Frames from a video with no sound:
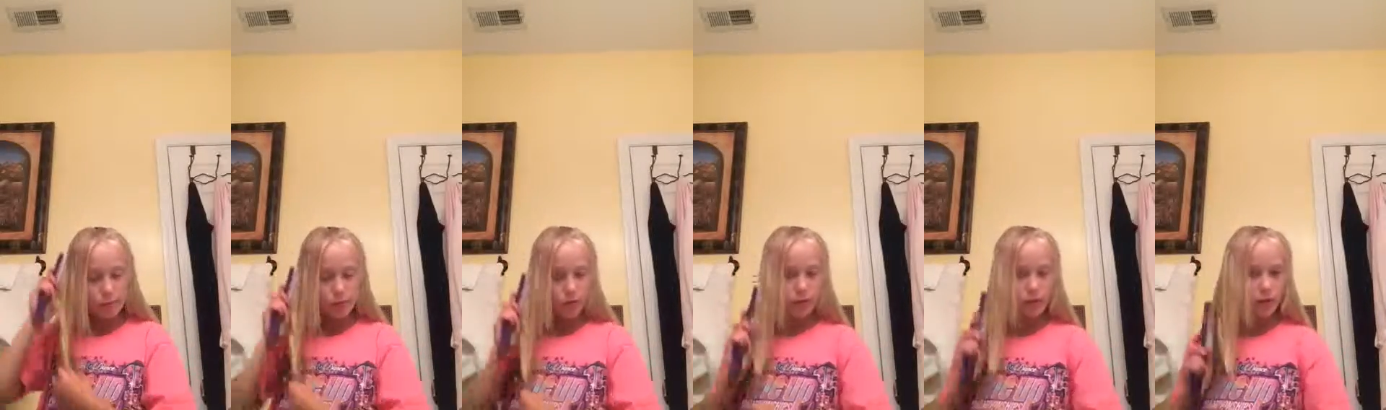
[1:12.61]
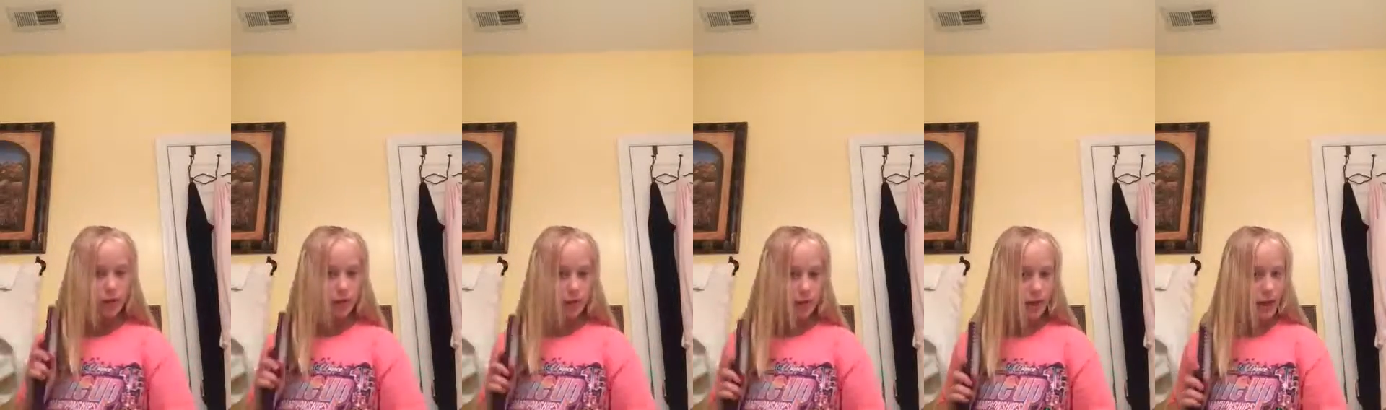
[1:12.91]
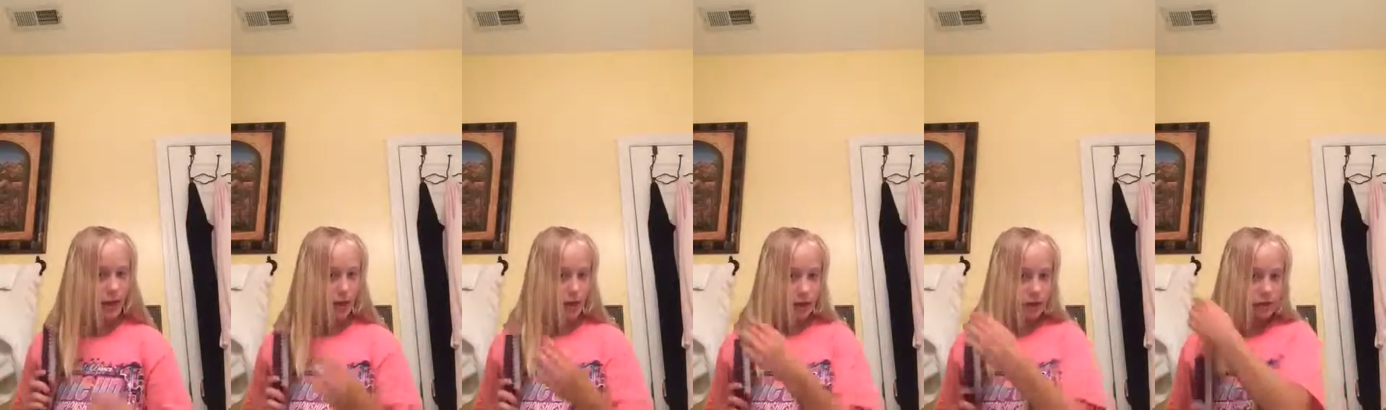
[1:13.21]
But
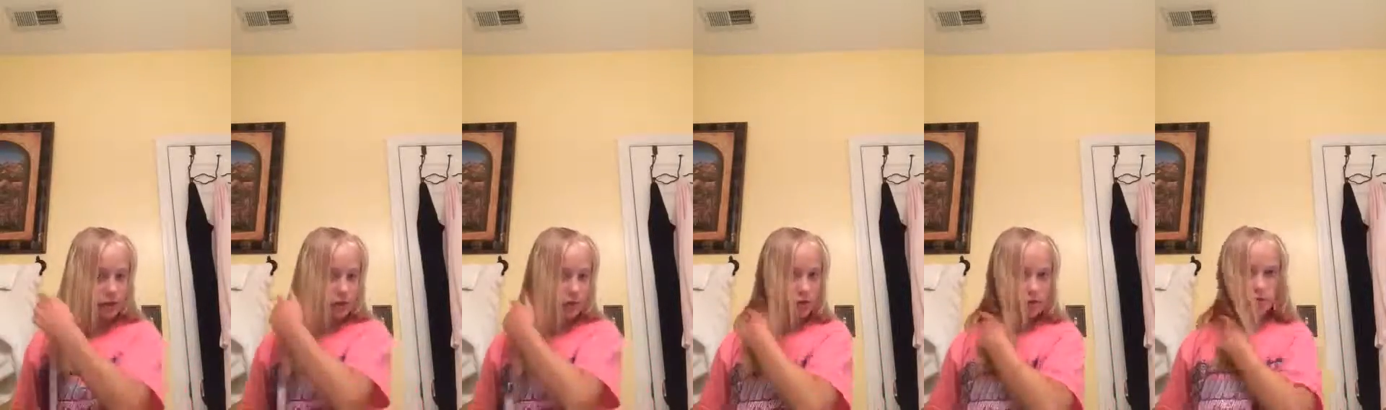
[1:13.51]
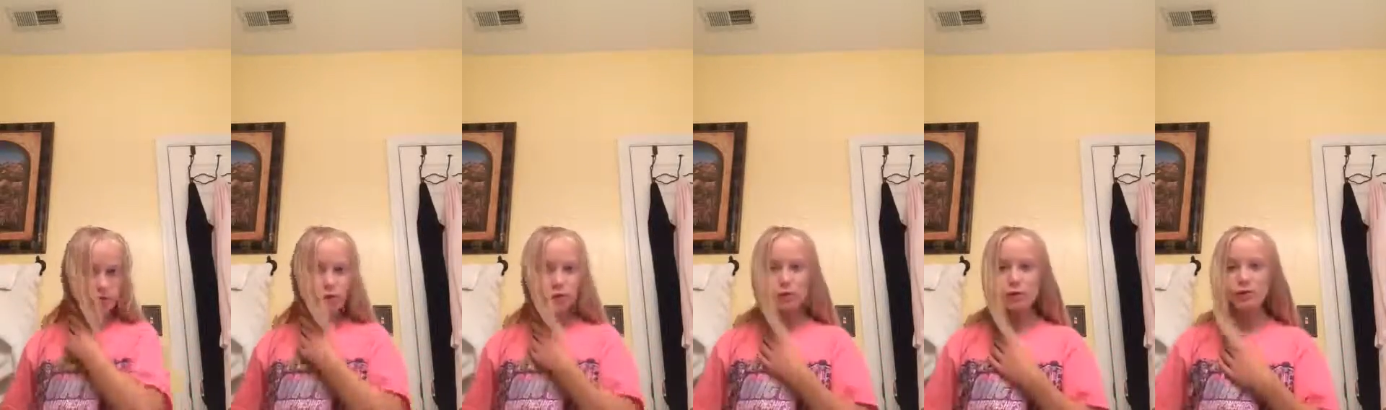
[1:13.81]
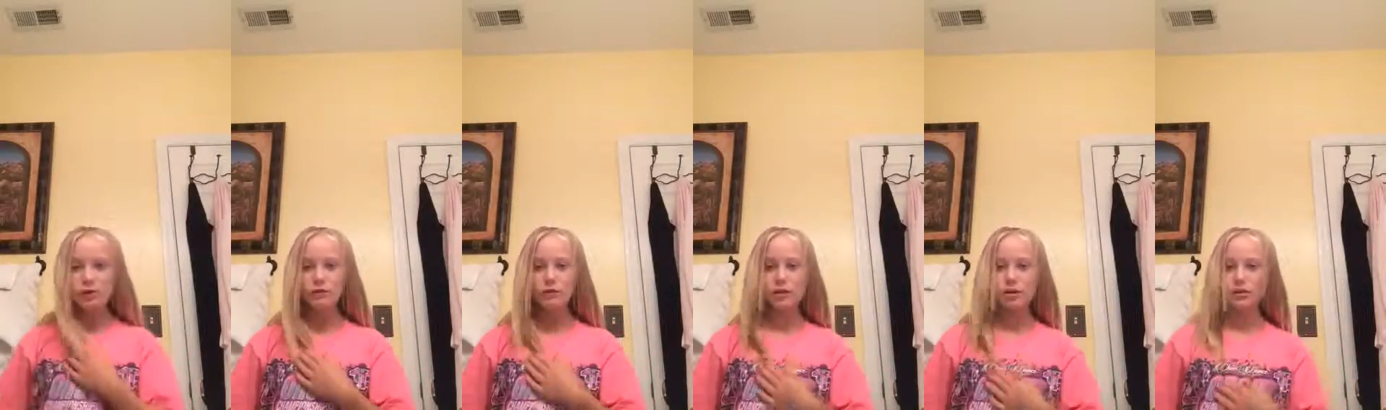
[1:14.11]
yeah, so this is
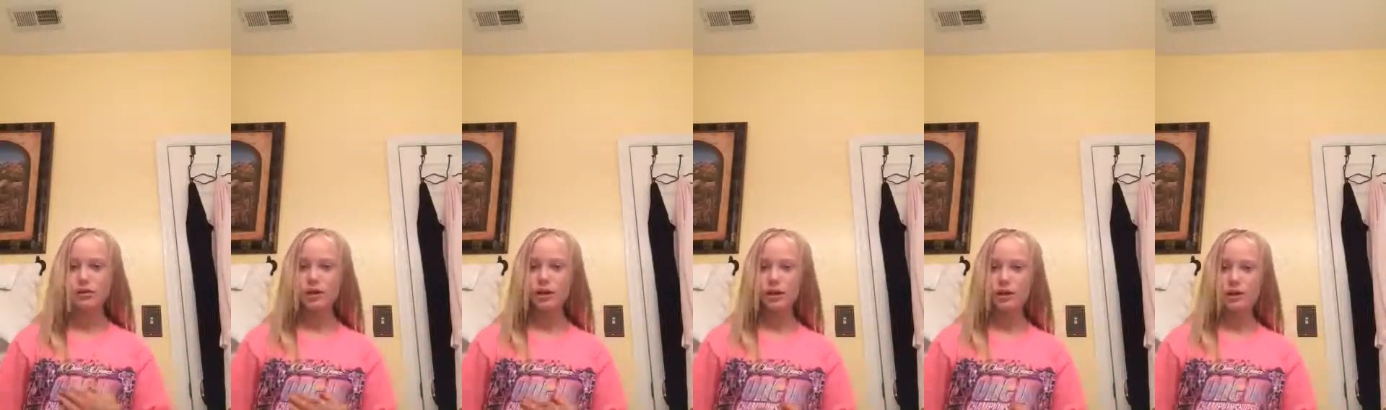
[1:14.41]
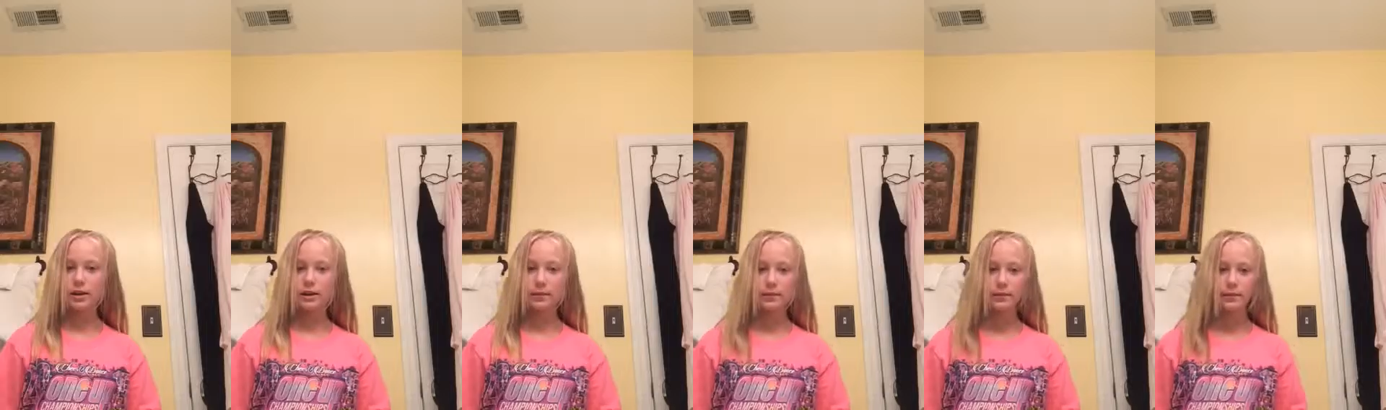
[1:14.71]
what it looks like.